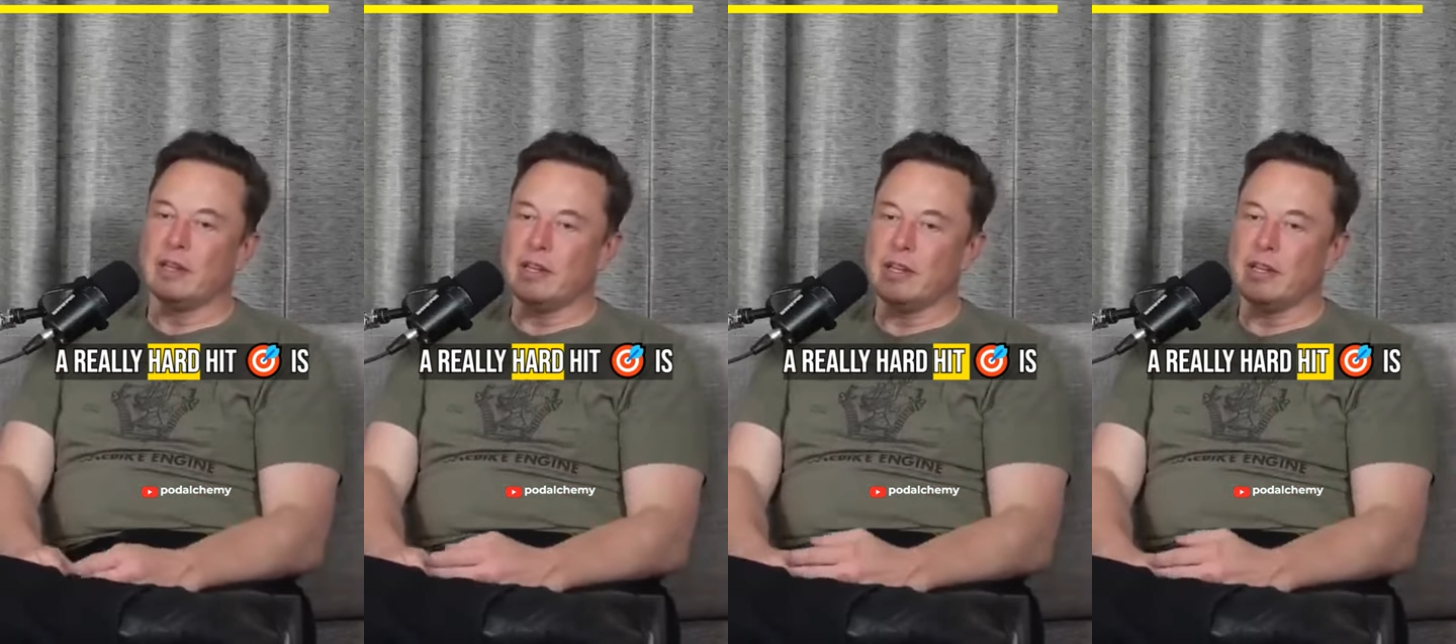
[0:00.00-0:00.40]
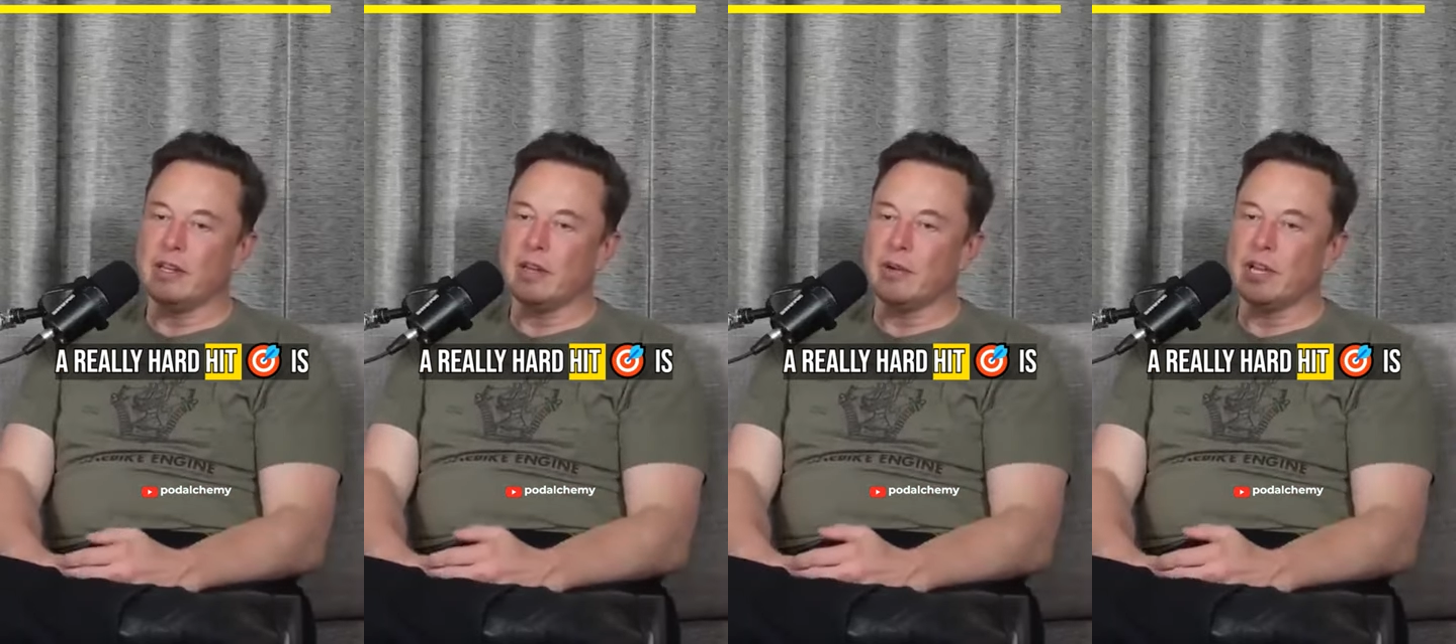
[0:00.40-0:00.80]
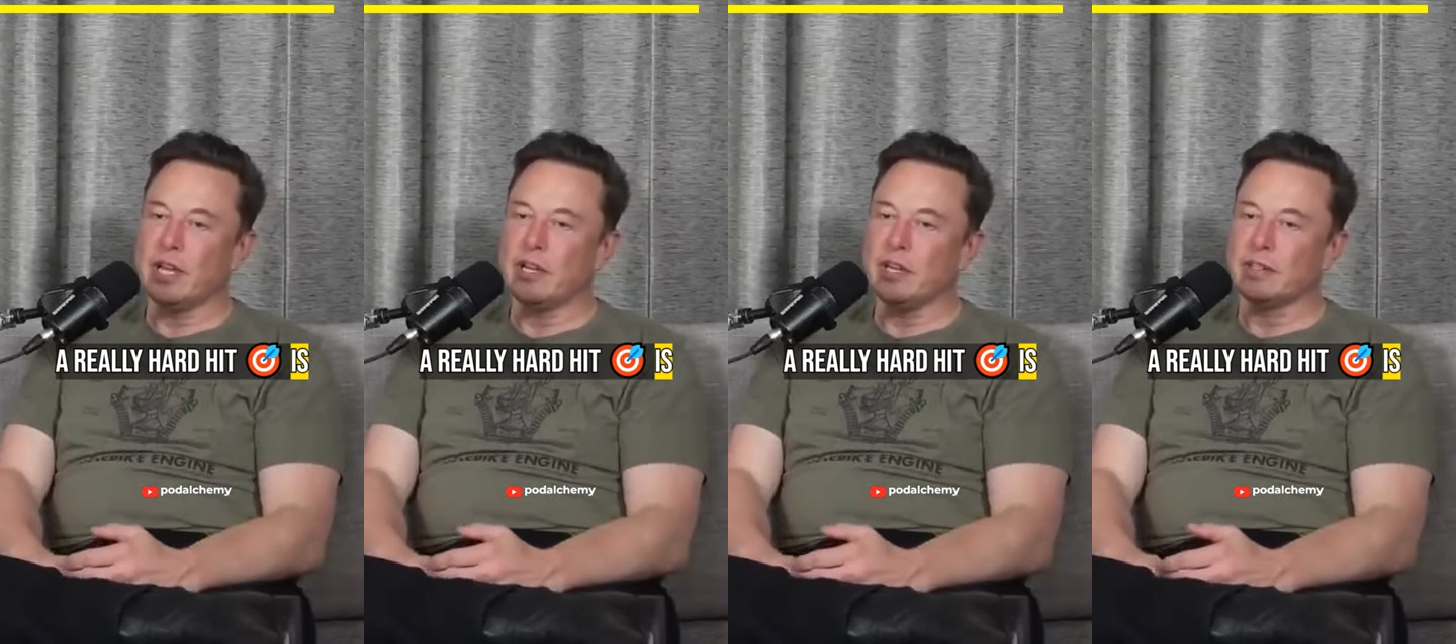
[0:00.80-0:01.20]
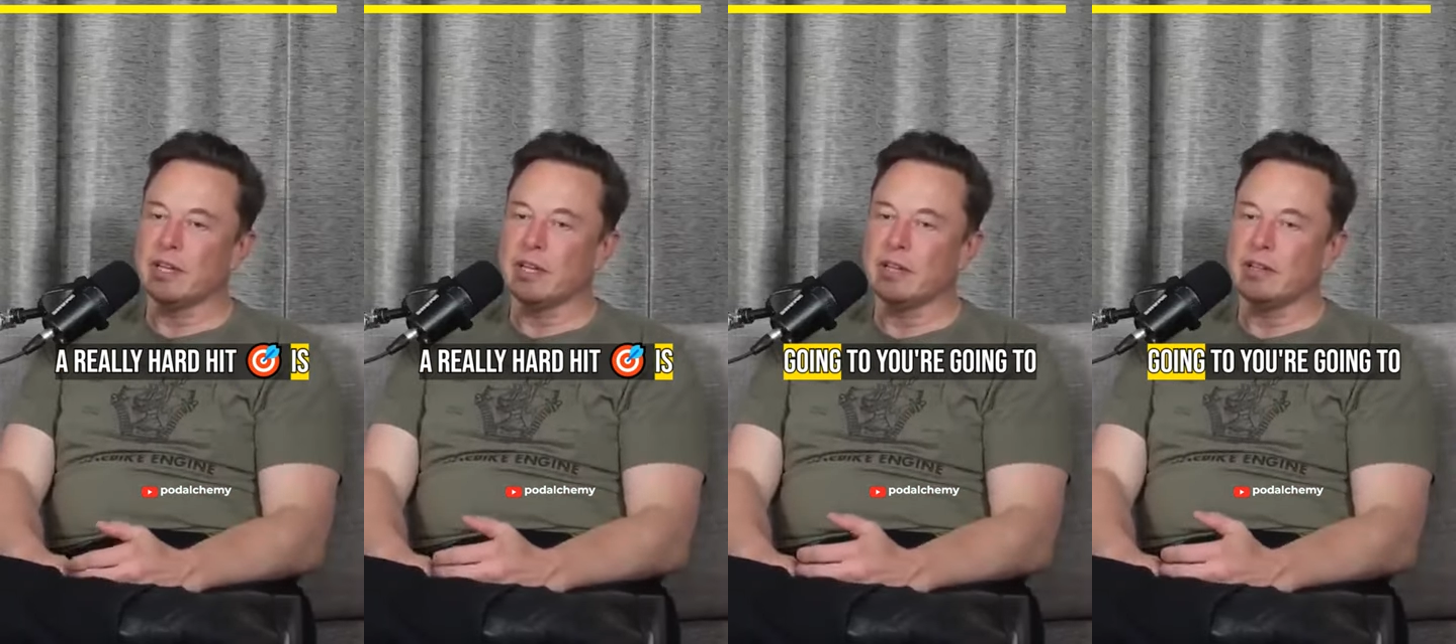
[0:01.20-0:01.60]
hit is
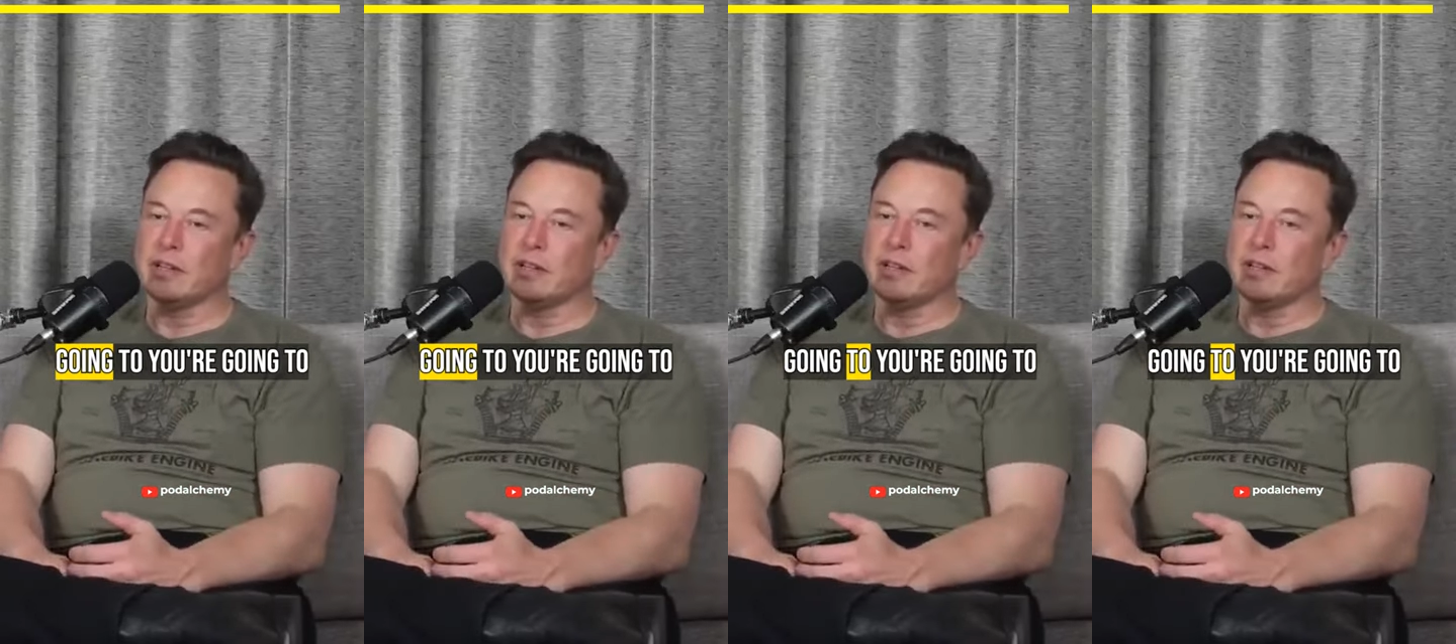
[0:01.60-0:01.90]
gonna